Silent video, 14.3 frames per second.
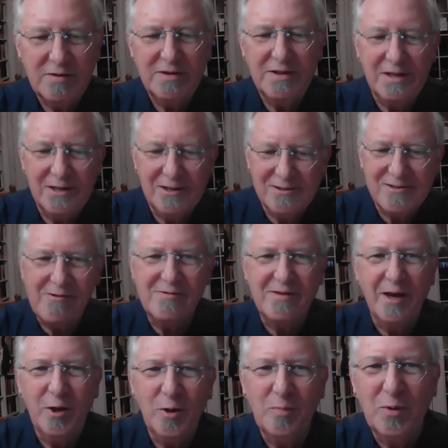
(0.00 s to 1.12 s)
Everything else is
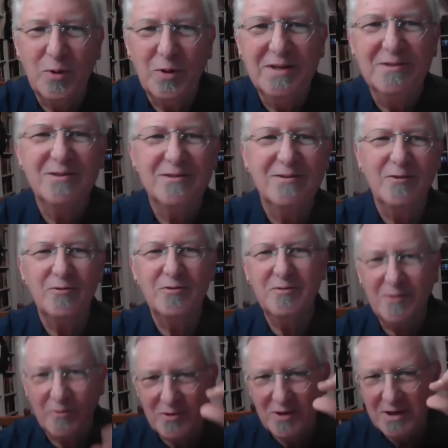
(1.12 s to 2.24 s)
out of print because
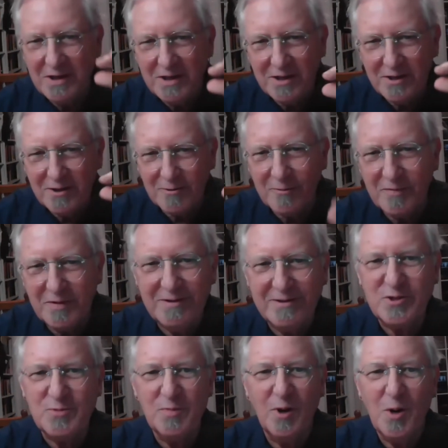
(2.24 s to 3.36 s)
those little, very
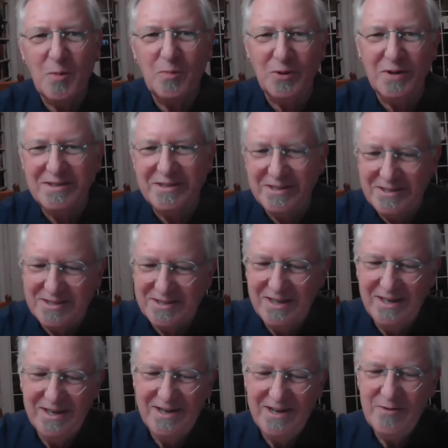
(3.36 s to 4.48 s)
small printings
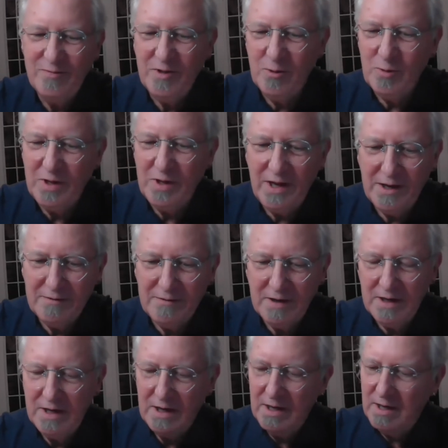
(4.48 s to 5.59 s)
that we have.
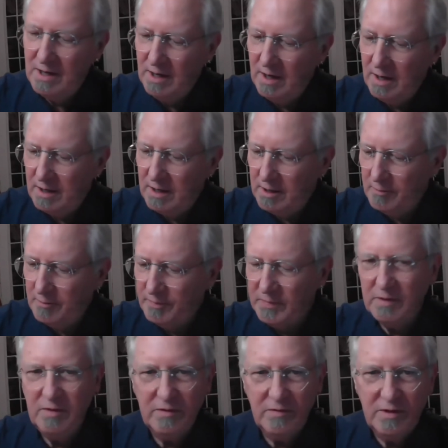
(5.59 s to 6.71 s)

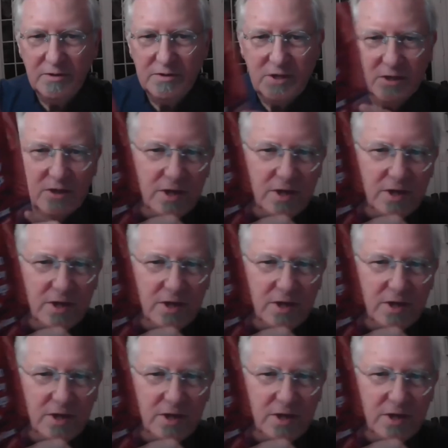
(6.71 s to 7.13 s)
There's a